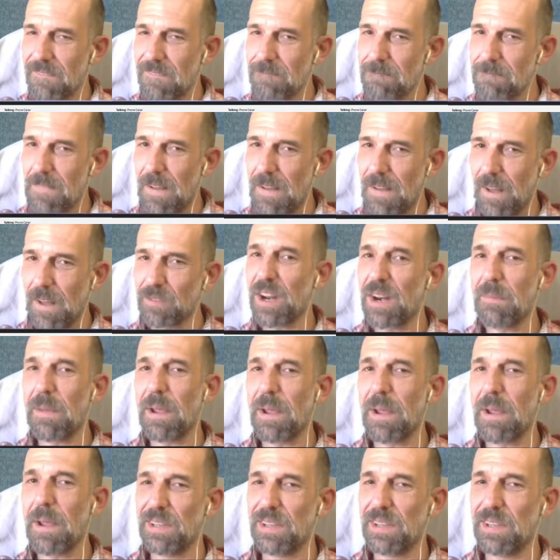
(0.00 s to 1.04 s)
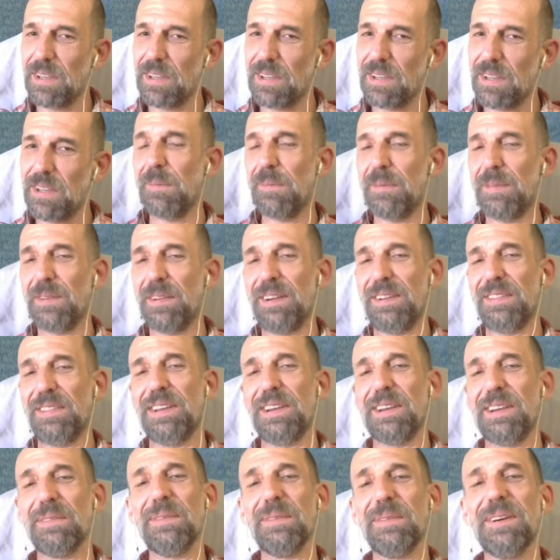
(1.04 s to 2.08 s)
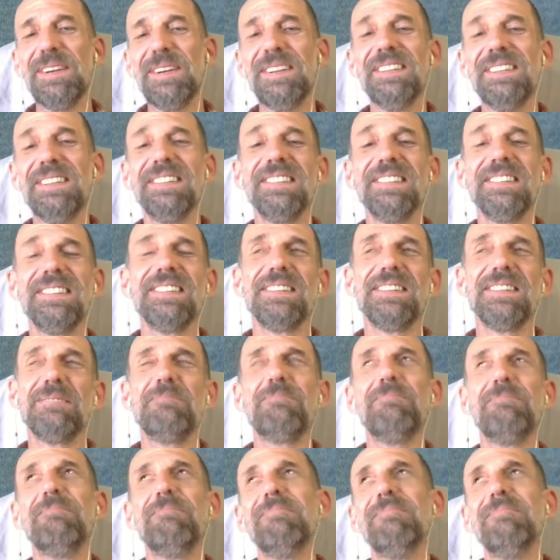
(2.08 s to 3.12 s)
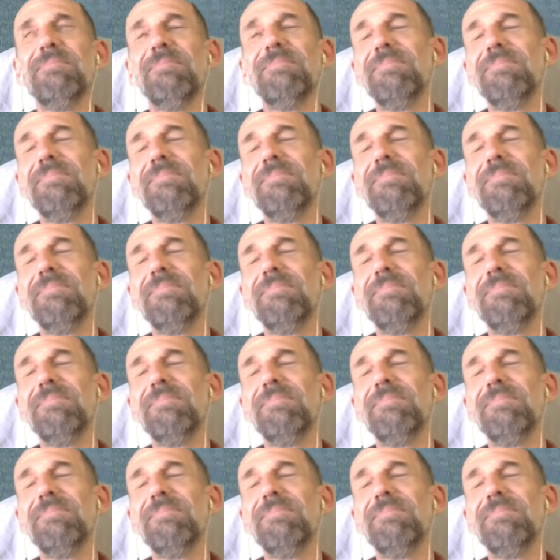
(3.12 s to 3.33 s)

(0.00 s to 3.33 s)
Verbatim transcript: I'll try to make one too. I'll start to think of one.